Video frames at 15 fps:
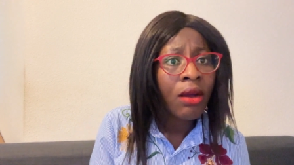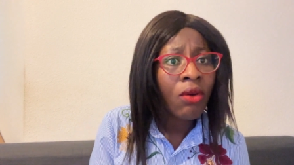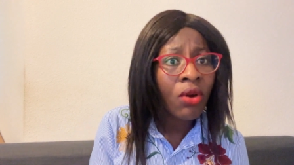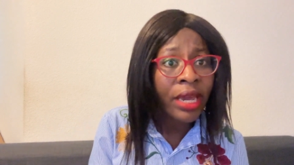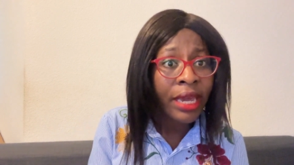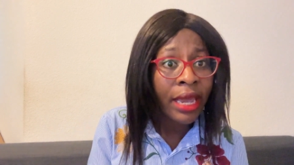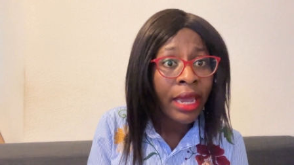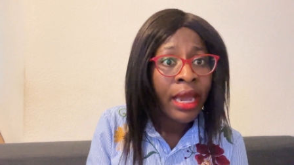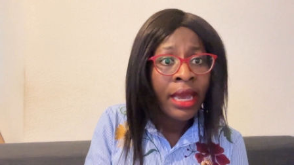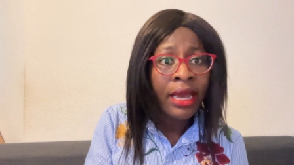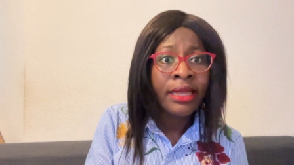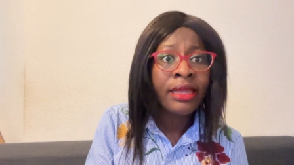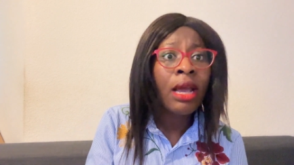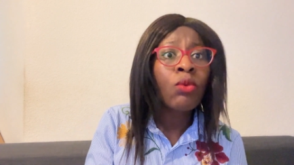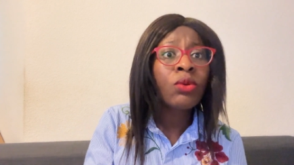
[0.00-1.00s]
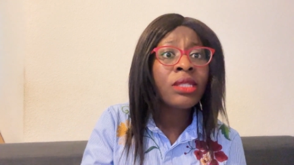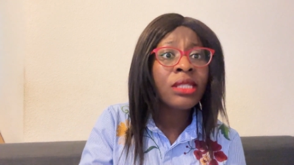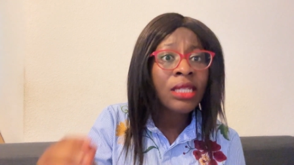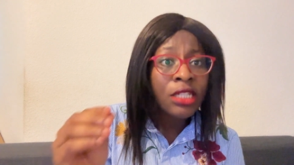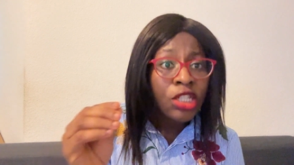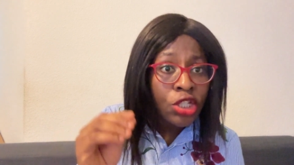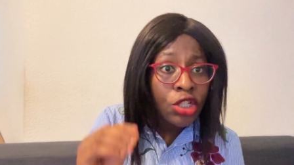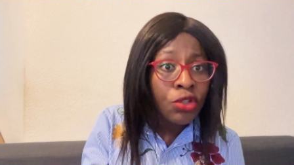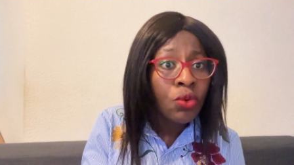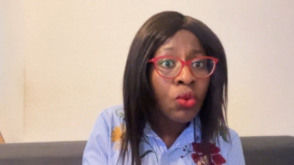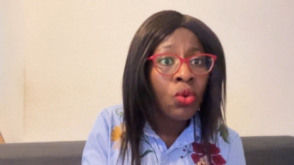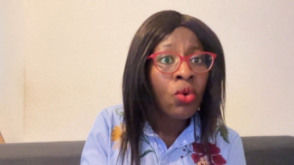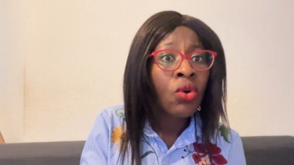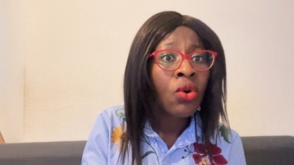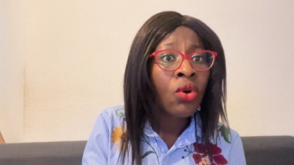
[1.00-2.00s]
Okay, they will teach
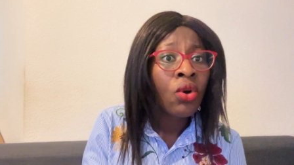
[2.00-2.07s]
you